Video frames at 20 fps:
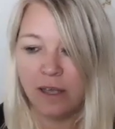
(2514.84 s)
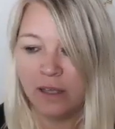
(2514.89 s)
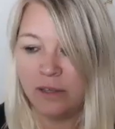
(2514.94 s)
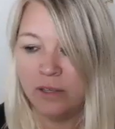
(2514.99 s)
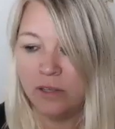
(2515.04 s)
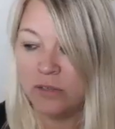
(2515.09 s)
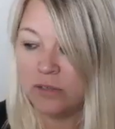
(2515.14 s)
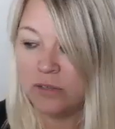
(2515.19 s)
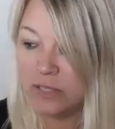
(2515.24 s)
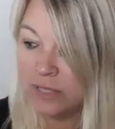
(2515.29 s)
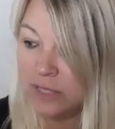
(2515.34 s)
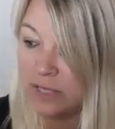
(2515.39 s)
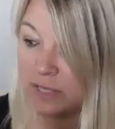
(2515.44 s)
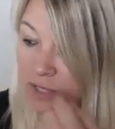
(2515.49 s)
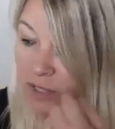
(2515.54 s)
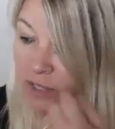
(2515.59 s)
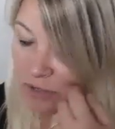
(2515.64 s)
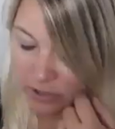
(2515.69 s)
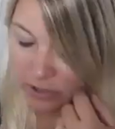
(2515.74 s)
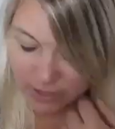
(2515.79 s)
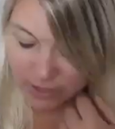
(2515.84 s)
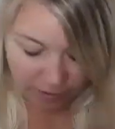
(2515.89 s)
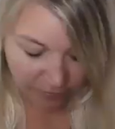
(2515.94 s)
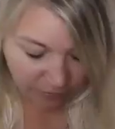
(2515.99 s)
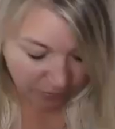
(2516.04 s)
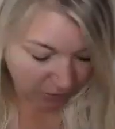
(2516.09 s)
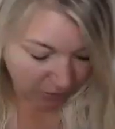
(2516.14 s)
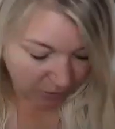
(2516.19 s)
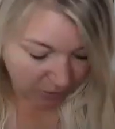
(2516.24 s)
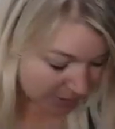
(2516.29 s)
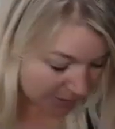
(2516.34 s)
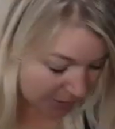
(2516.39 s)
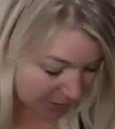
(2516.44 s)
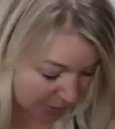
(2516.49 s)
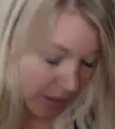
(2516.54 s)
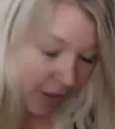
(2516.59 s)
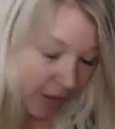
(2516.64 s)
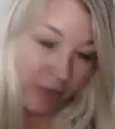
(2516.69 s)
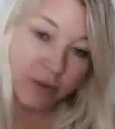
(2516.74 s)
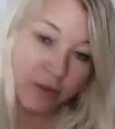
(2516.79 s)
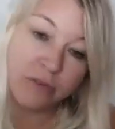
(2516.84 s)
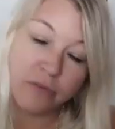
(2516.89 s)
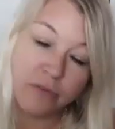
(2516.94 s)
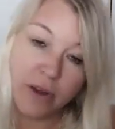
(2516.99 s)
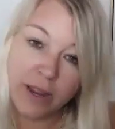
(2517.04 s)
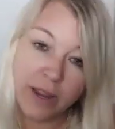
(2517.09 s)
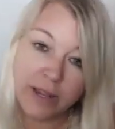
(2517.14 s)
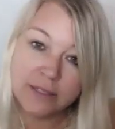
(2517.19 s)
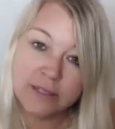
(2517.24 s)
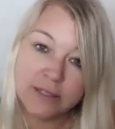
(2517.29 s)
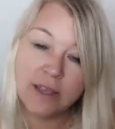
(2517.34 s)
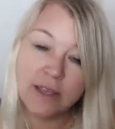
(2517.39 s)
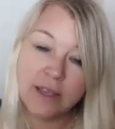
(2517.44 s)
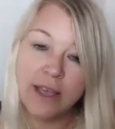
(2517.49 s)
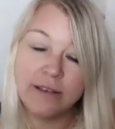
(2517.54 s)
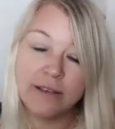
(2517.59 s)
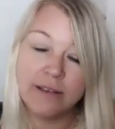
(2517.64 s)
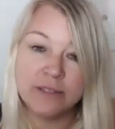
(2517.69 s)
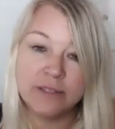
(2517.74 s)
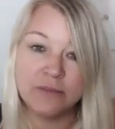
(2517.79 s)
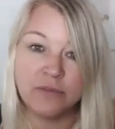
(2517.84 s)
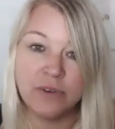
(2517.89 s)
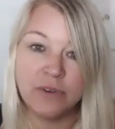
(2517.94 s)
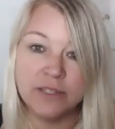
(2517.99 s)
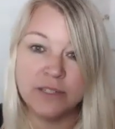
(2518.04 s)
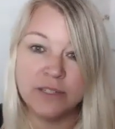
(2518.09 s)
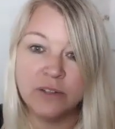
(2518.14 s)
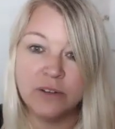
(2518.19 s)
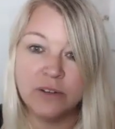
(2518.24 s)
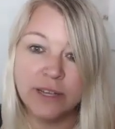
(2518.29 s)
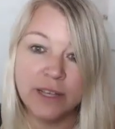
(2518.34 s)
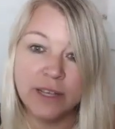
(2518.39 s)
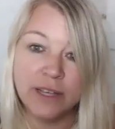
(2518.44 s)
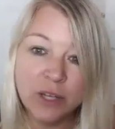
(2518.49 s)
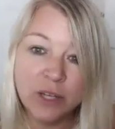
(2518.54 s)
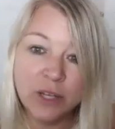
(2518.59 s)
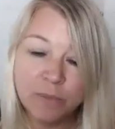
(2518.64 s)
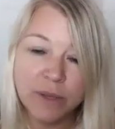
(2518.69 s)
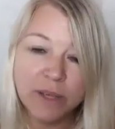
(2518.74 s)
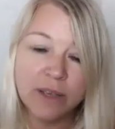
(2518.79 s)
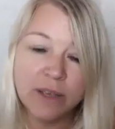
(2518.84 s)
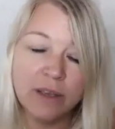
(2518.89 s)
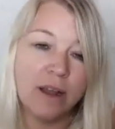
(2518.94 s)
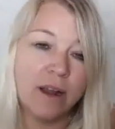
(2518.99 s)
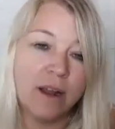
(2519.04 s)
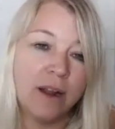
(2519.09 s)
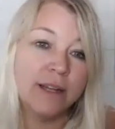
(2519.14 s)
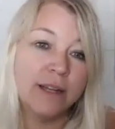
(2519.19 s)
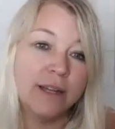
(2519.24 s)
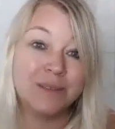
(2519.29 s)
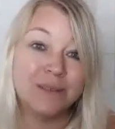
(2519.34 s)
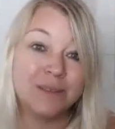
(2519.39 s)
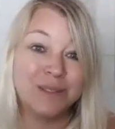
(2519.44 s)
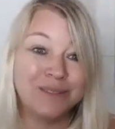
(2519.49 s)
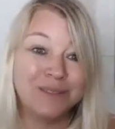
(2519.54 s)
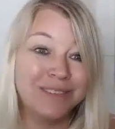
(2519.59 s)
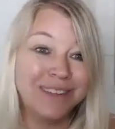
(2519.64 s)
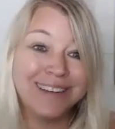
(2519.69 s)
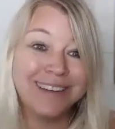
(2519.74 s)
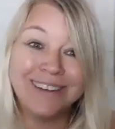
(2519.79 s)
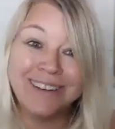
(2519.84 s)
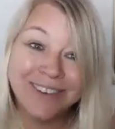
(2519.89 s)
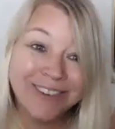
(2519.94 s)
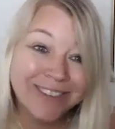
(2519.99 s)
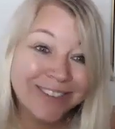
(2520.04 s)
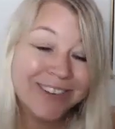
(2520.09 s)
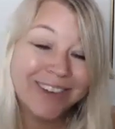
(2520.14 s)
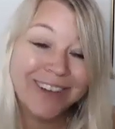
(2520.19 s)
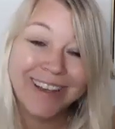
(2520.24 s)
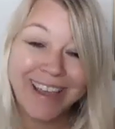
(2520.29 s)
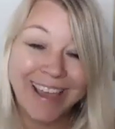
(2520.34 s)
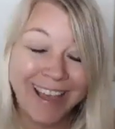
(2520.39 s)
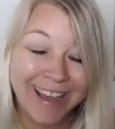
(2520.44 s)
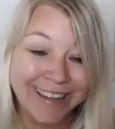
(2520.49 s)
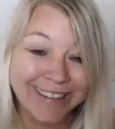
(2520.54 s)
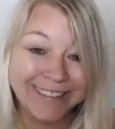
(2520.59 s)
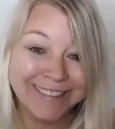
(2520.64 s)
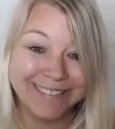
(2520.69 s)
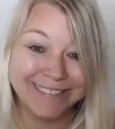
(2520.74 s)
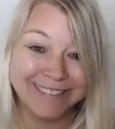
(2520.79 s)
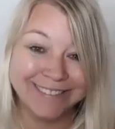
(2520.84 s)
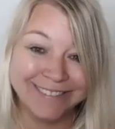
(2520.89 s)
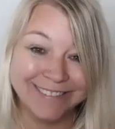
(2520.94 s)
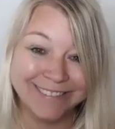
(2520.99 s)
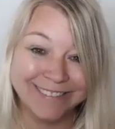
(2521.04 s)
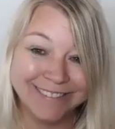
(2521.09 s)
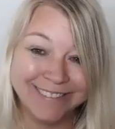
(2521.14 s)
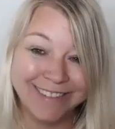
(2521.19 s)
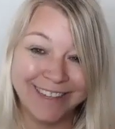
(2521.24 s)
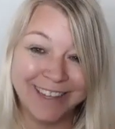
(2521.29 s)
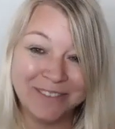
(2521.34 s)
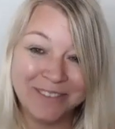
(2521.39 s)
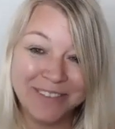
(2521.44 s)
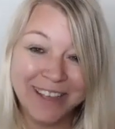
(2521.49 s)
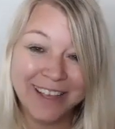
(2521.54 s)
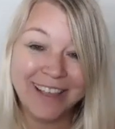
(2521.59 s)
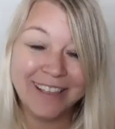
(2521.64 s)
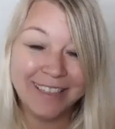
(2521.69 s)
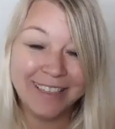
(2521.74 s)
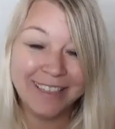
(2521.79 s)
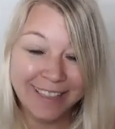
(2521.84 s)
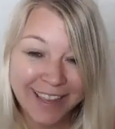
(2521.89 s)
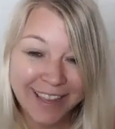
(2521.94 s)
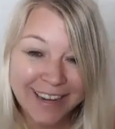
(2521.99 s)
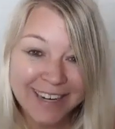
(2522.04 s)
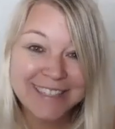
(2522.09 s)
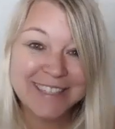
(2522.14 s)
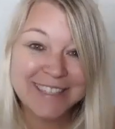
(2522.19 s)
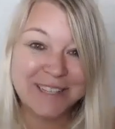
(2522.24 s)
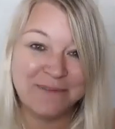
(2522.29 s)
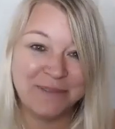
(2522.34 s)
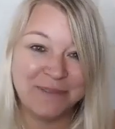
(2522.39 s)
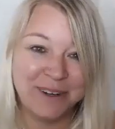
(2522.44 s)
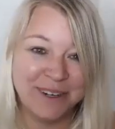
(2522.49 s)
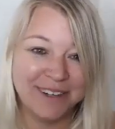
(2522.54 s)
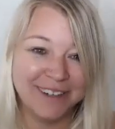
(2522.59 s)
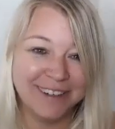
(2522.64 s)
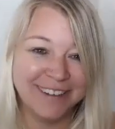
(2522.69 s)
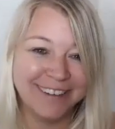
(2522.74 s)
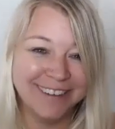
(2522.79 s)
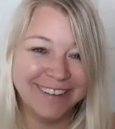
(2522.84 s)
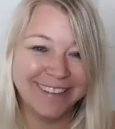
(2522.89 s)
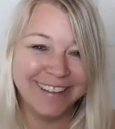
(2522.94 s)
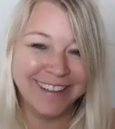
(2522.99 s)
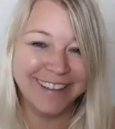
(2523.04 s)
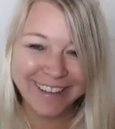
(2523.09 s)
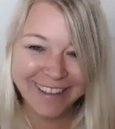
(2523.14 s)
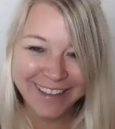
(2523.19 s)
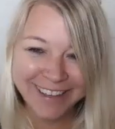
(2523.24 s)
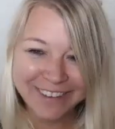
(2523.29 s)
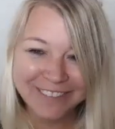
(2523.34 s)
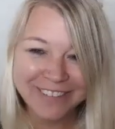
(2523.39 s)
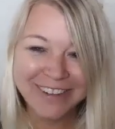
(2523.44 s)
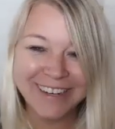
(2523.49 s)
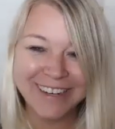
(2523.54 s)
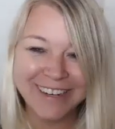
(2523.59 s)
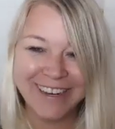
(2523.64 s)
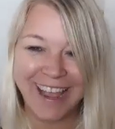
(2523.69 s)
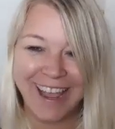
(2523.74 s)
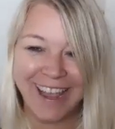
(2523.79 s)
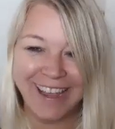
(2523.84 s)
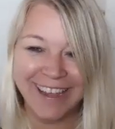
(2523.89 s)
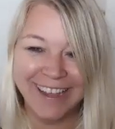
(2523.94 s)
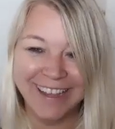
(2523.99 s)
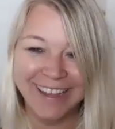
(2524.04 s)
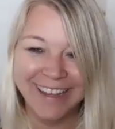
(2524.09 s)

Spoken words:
You see it in yourself. You can see it with other friends. I have some friends and they're like, can you pick a card? And some of them are like, no, I can't. I'm like, let it simmer. Like, give it a day.